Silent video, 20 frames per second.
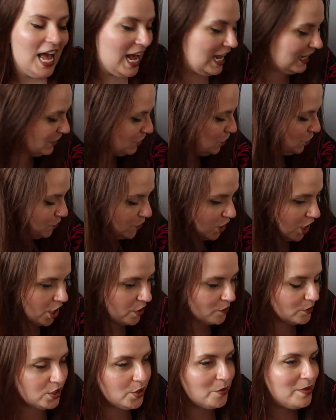as you
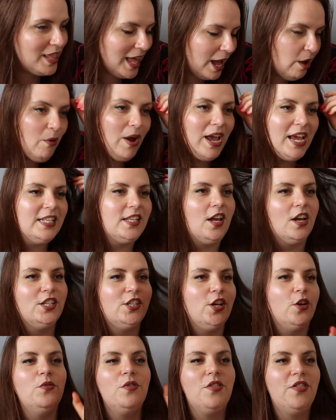go. So in that ways, I
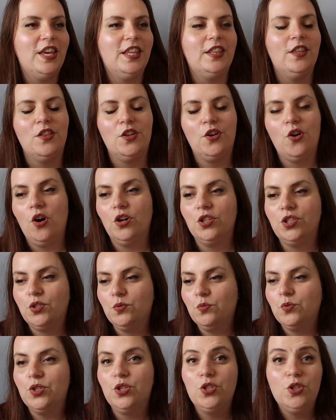don't think that the
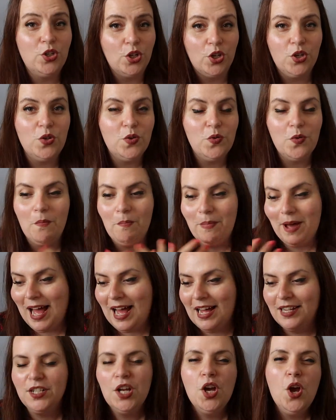cost was too
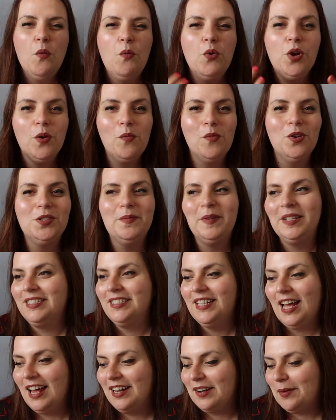bad. What I was a bit
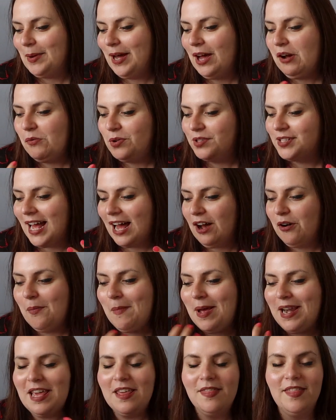sad about was how
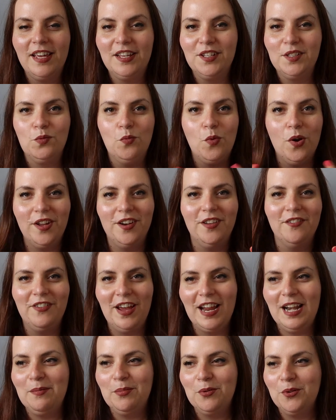many things weren't
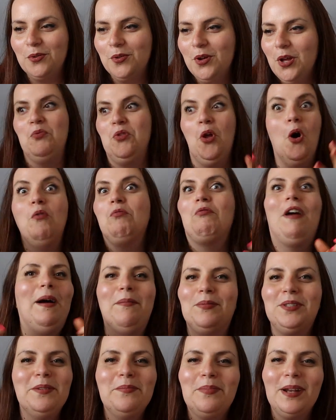available not
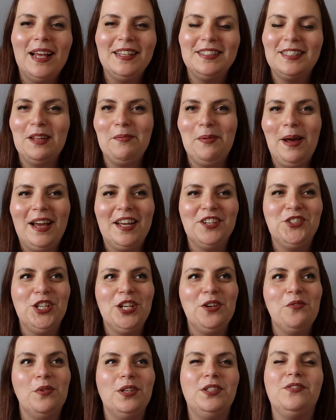wrapped in plastic
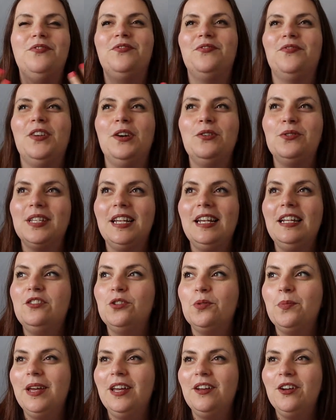packaging, which feels a
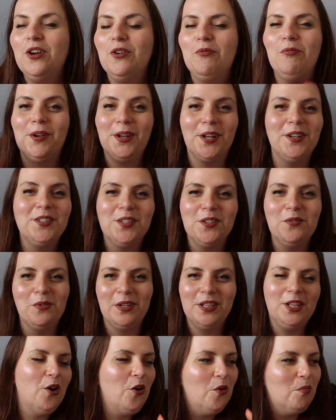little bit redundant
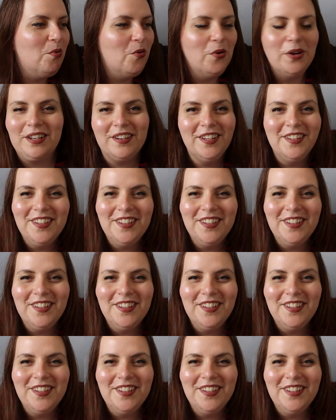when the whole point